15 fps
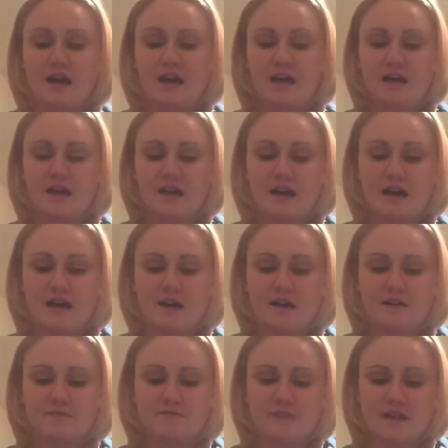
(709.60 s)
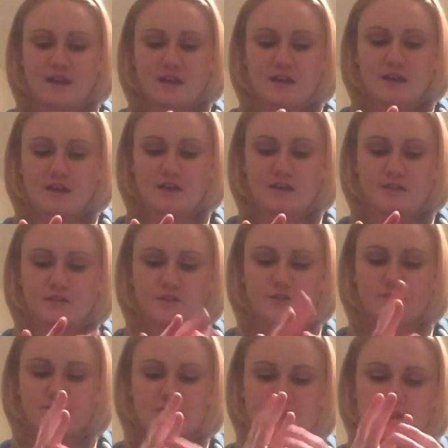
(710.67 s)
I have a
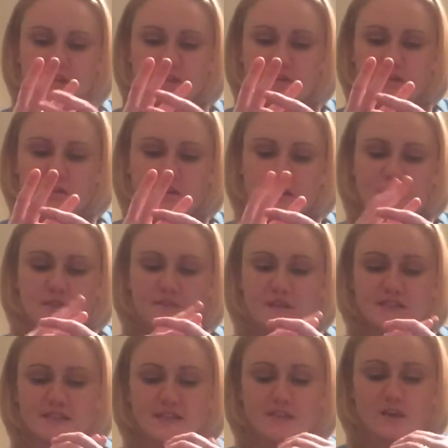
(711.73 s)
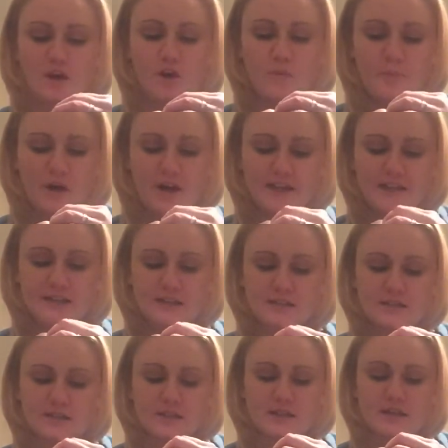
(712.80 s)
little ring that says hope on
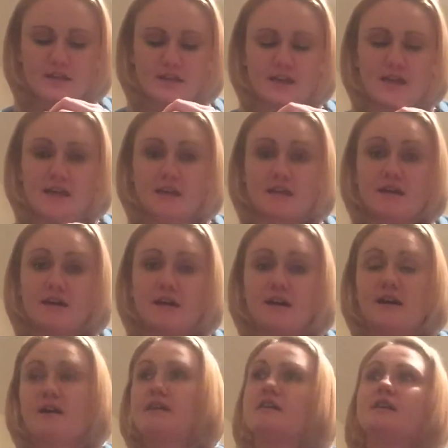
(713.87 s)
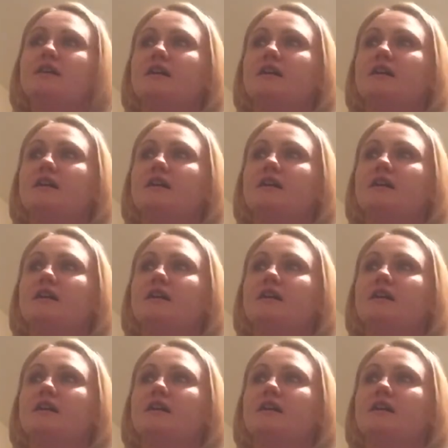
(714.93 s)
it. And a